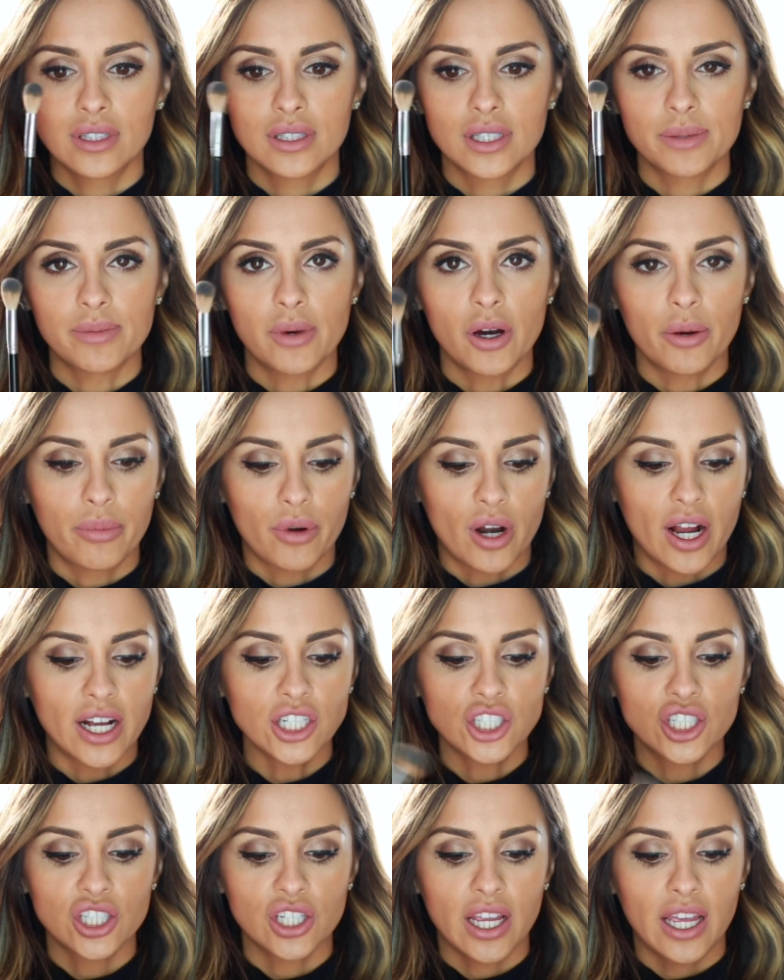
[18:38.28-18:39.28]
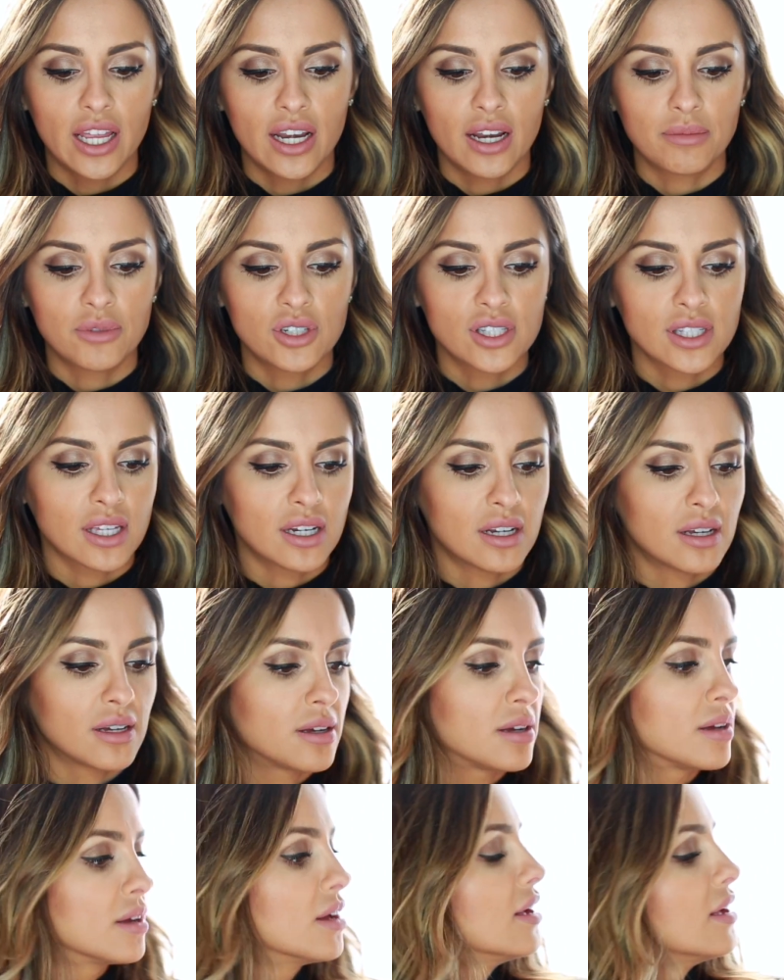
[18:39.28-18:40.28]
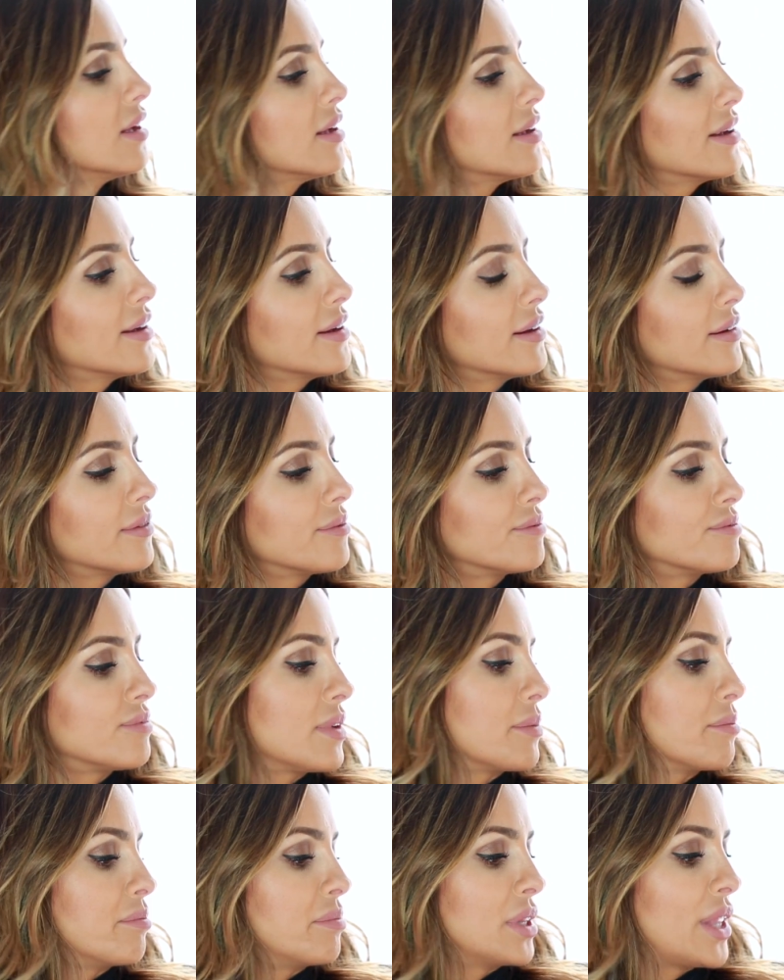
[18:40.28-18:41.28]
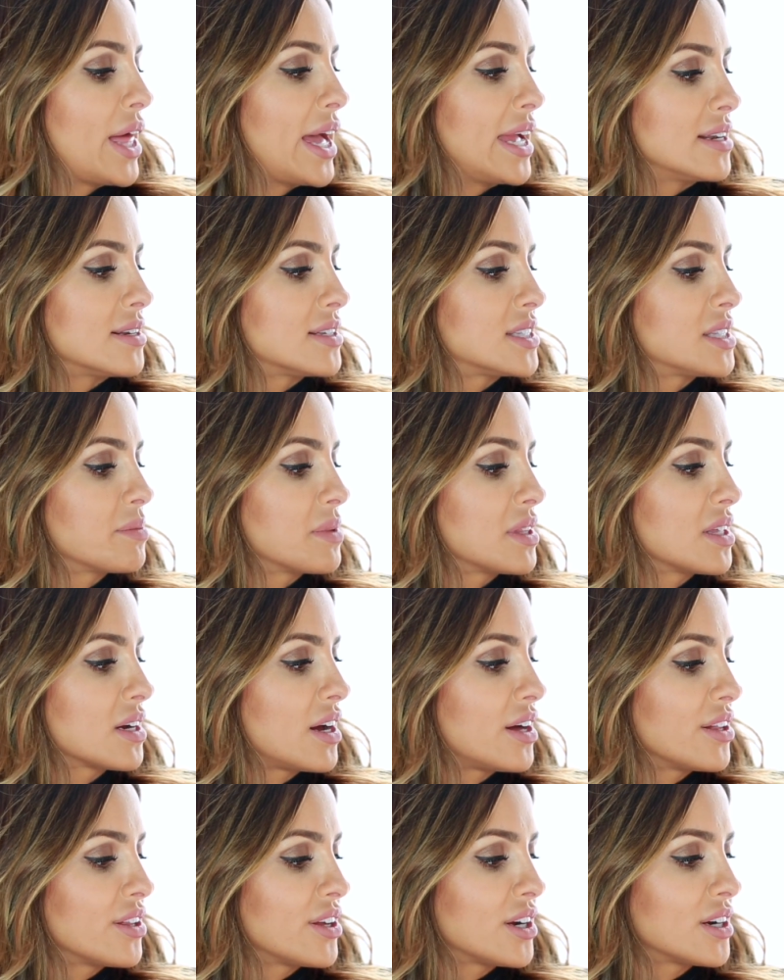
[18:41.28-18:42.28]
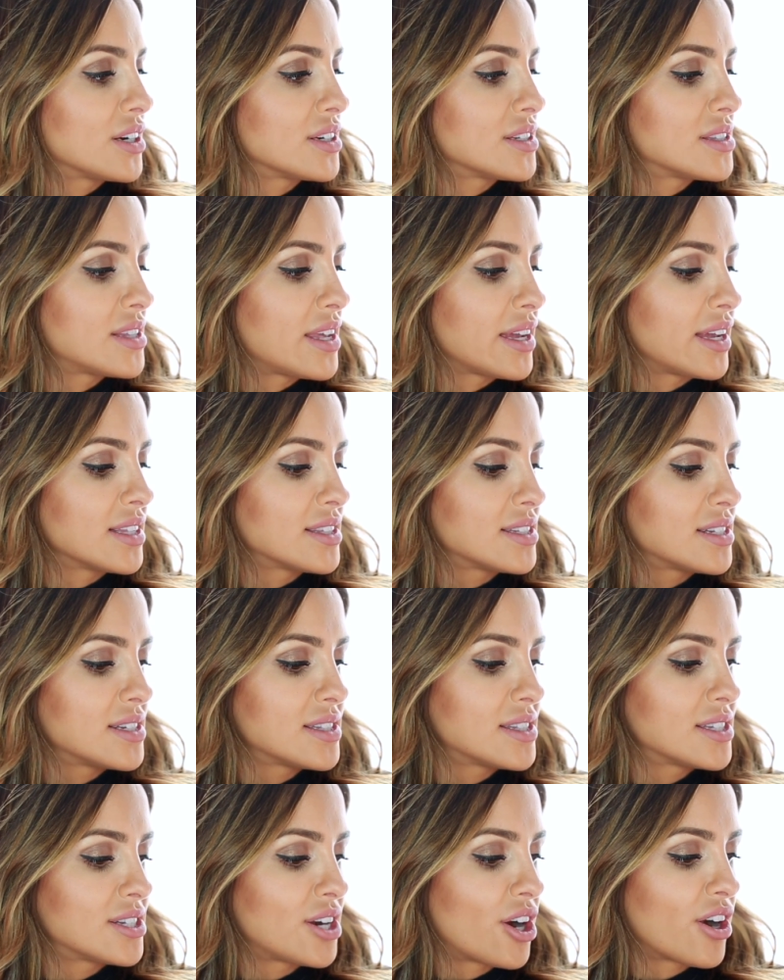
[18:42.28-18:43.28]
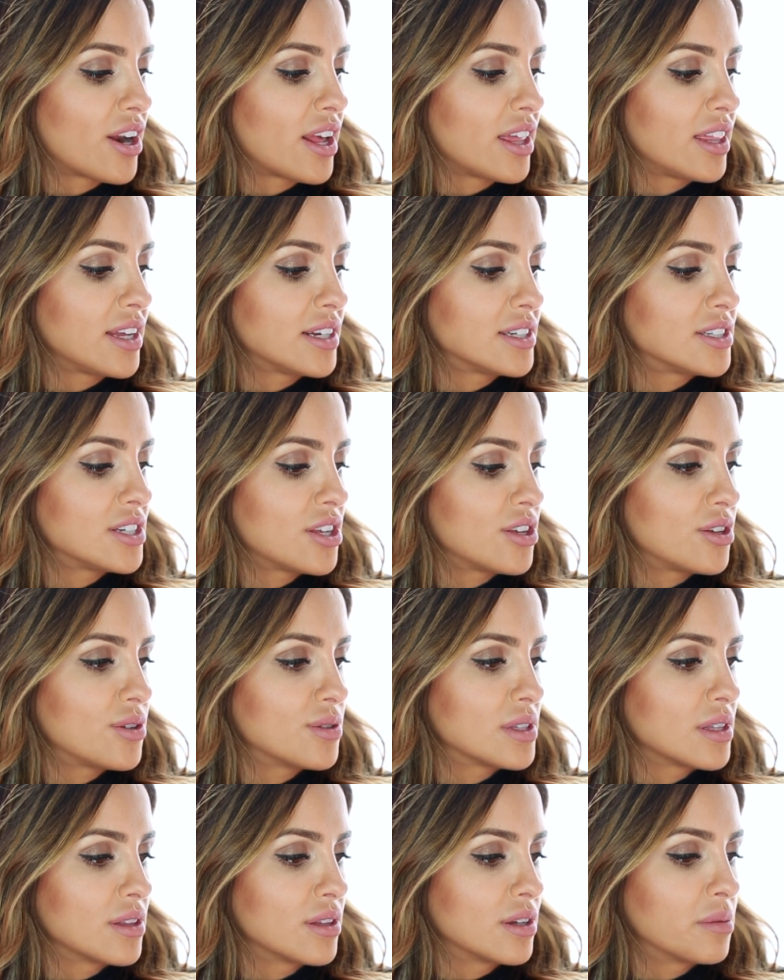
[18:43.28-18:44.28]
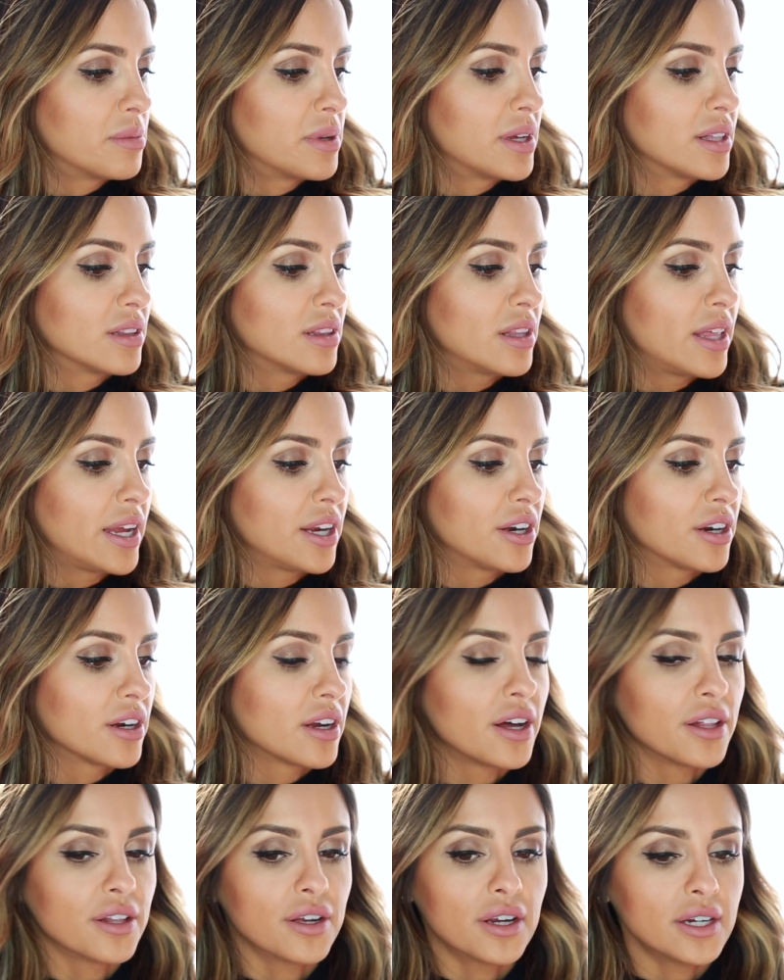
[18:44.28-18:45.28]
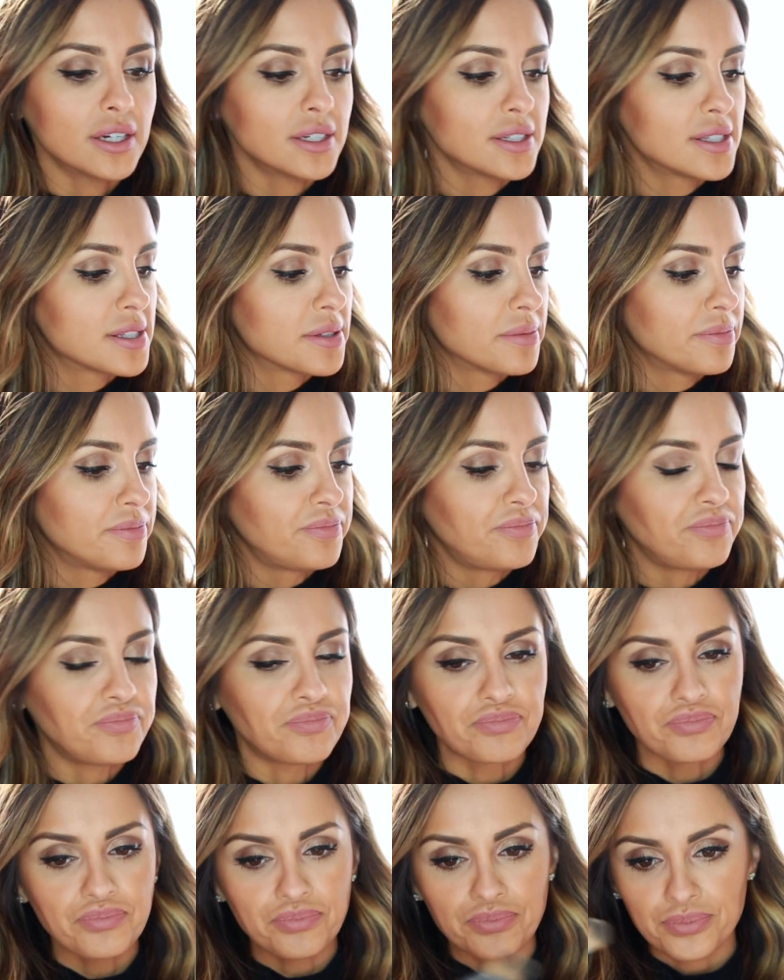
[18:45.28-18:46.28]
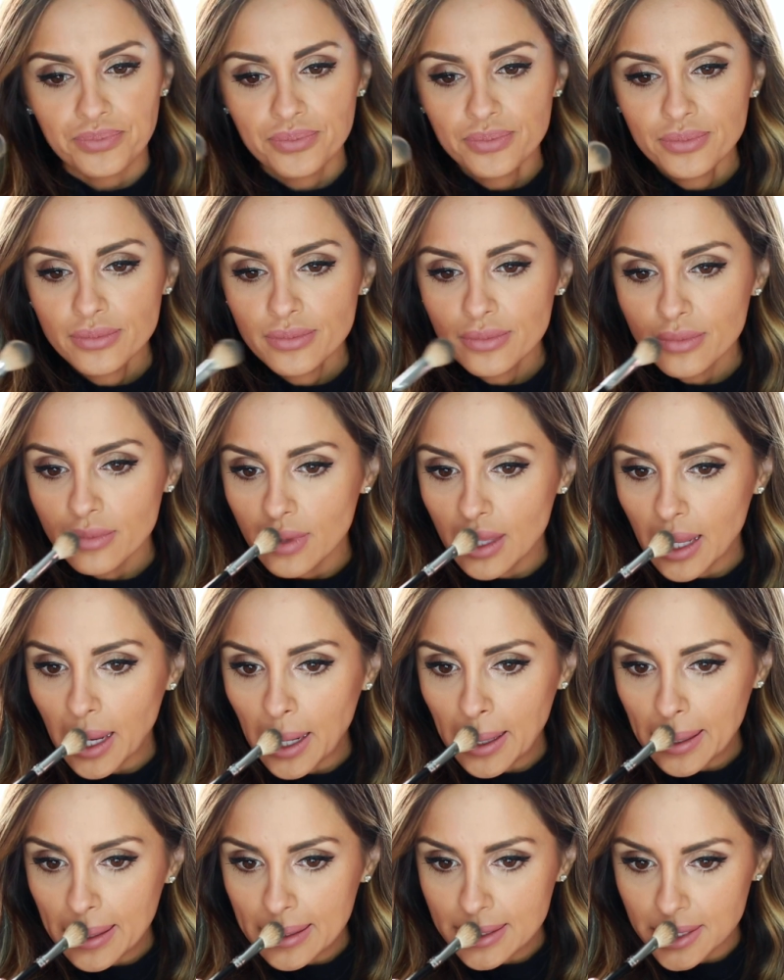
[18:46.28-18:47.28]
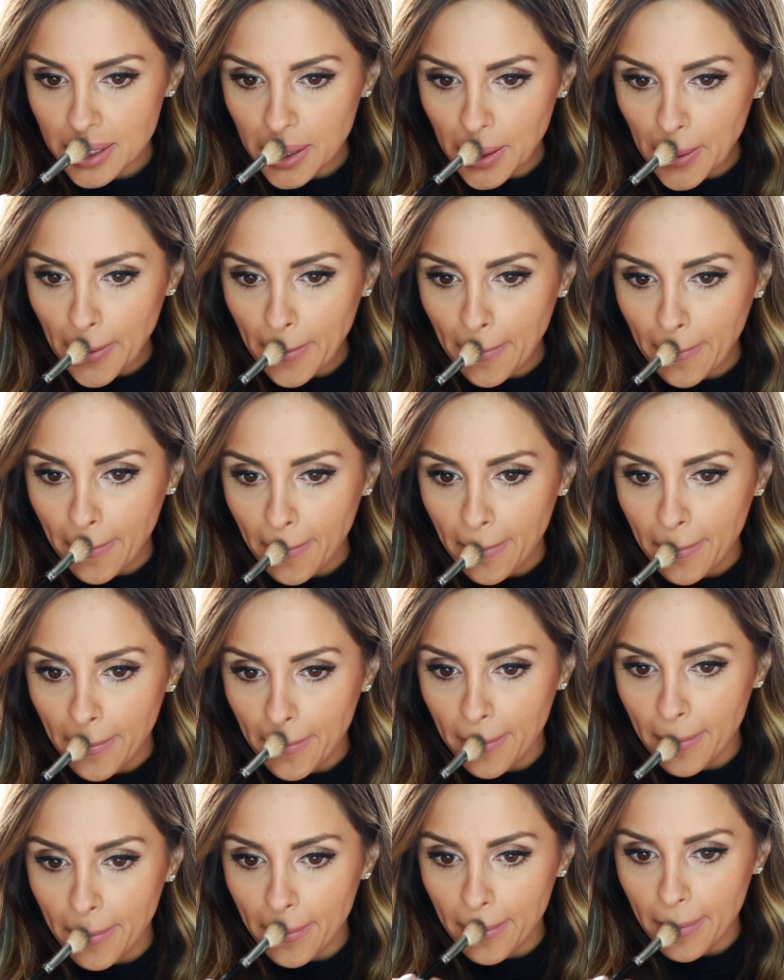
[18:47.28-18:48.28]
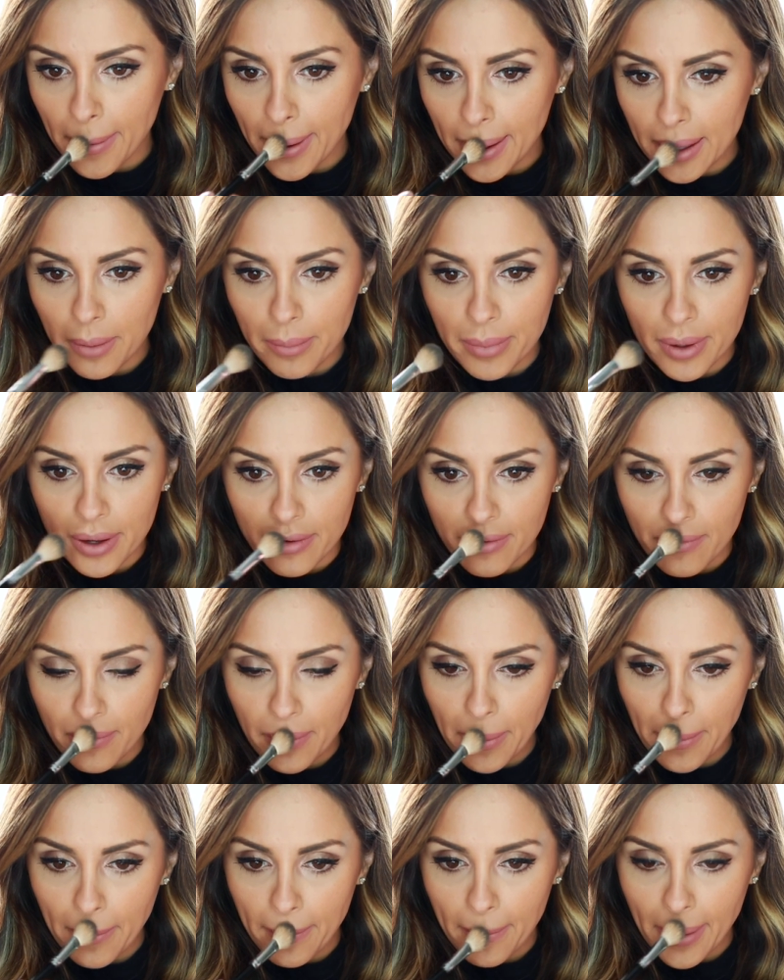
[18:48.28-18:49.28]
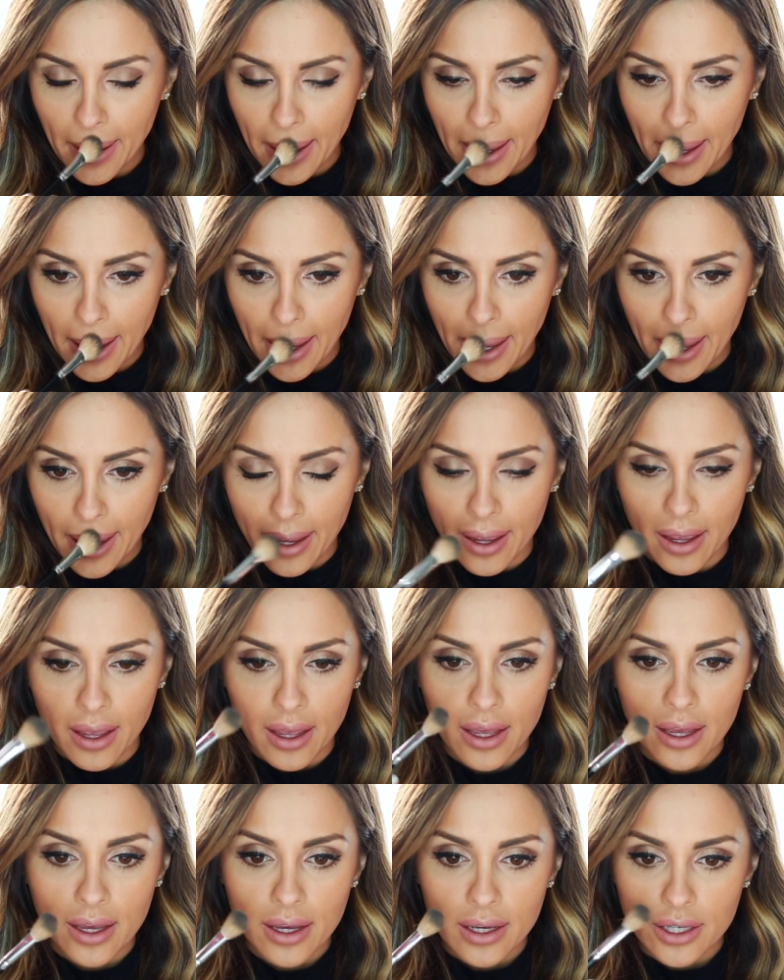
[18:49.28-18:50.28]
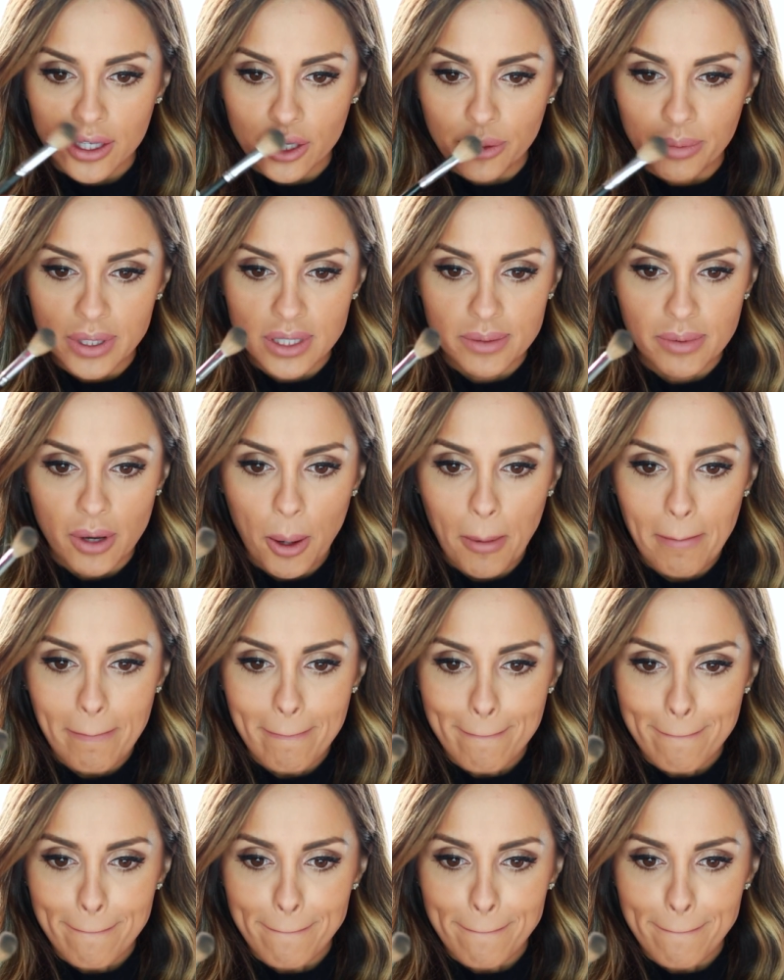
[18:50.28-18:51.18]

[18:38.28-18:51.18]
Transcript: small brush, and I'm just gonna blend some of the colors. I guess to start, I like to use a little bit lighter colors. And I like to go right above my Cupid's bow.